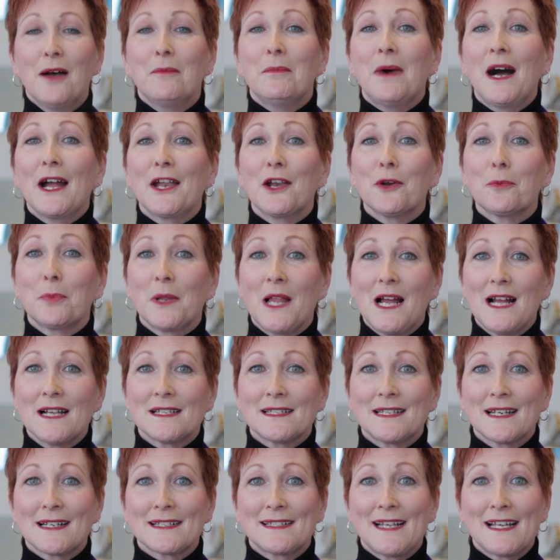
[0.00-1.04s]
Meyer
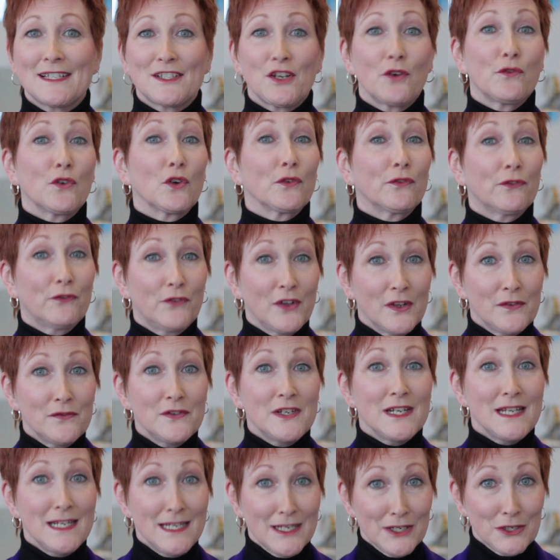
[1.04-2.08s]
Plastics has over
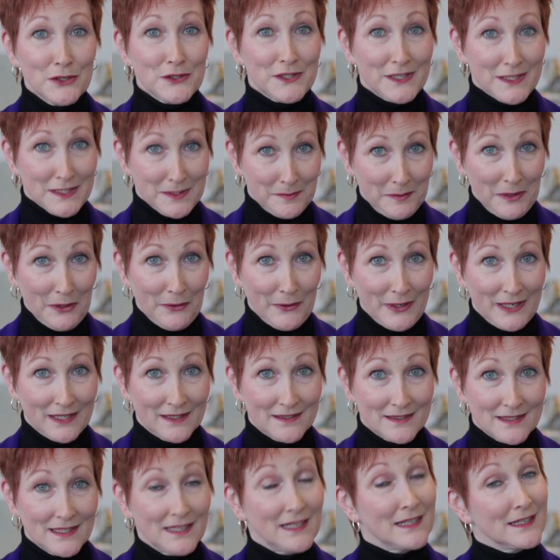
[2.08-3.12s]
50 years'
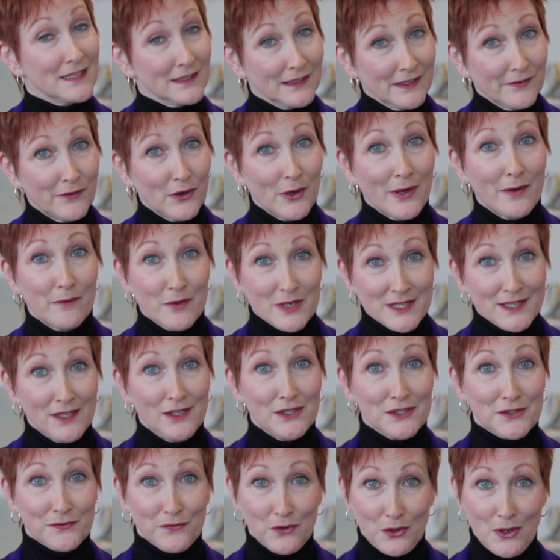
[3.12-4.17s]
experience in delivering
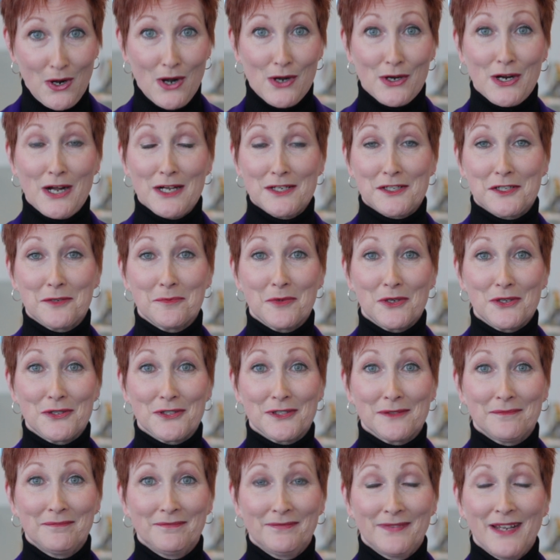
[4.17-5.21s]
results for our
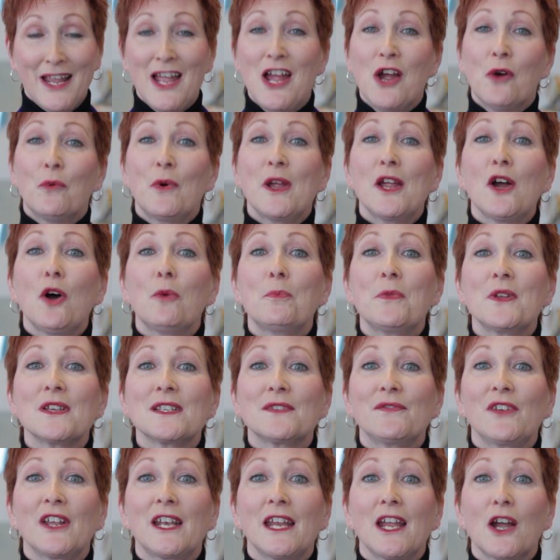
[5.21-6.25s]
customers. We hope
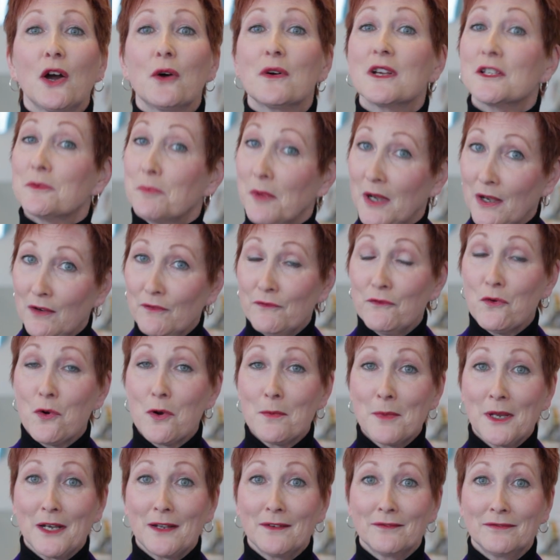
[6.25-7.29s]
this video has been
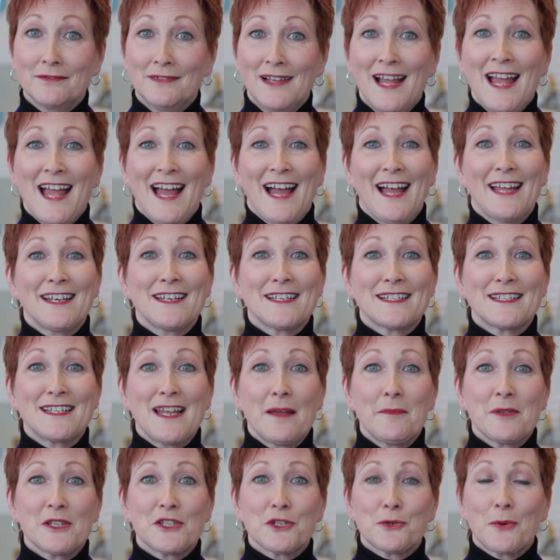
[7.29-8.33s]
informative and has
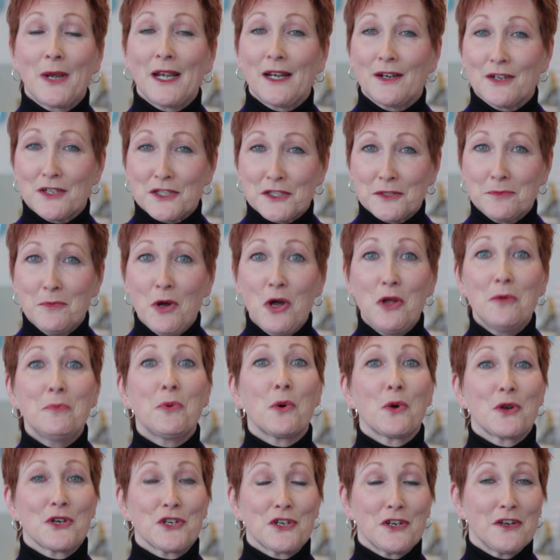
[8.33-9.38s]
demonstrated a small
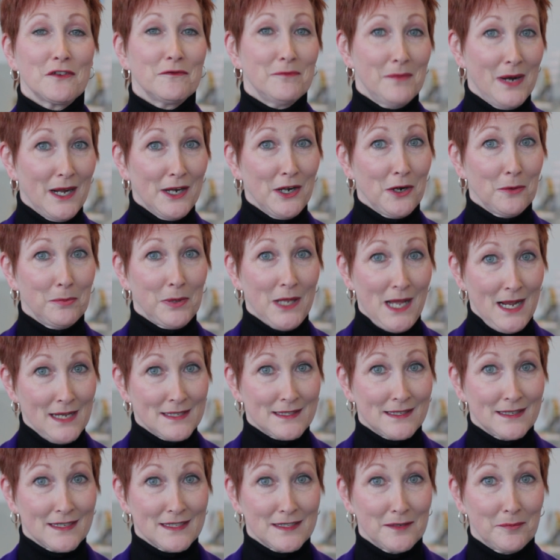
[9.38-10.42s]
portion of Meyer
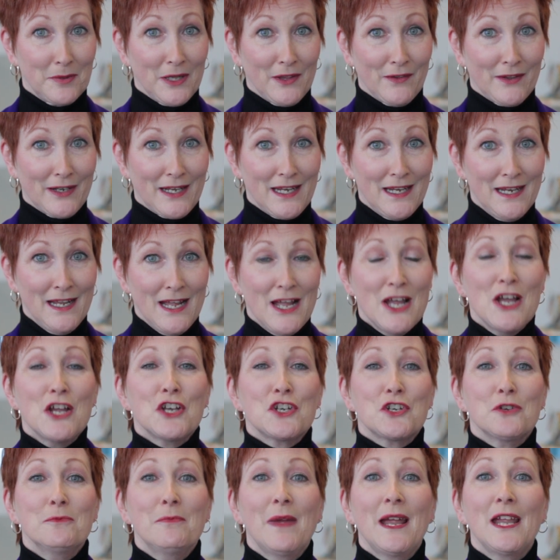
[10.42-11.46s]
Plastics' ability
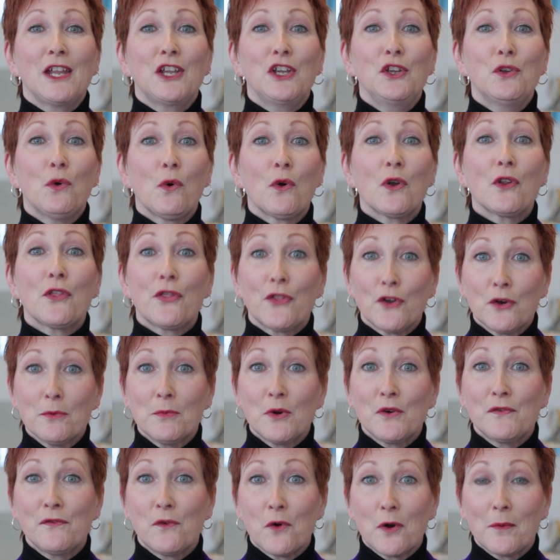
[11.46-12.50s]
to make your
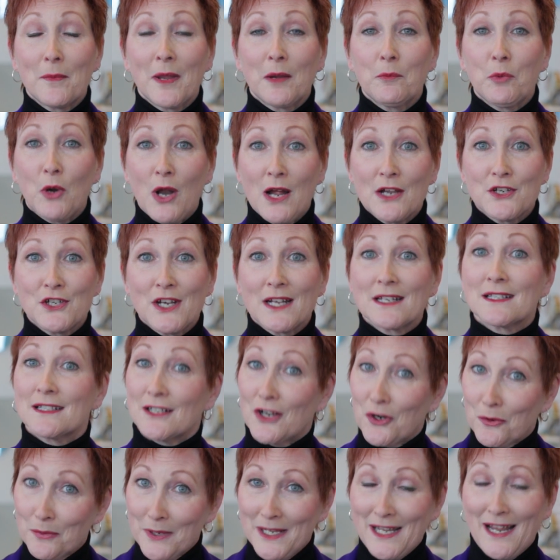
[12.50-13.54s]
thermoforming projects
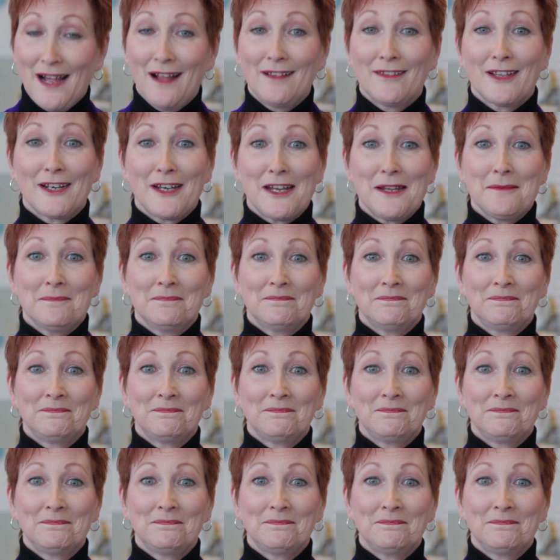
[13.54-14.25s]
a reality.